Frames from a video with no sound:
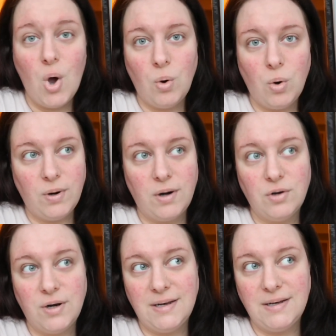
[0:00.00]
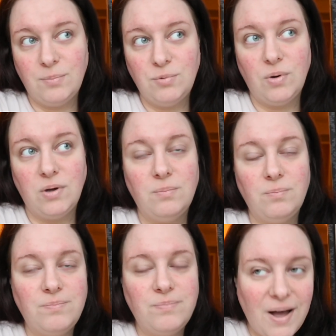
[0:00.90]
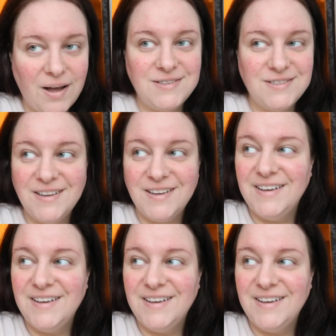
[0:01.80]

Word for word: what we're gonna end up doing but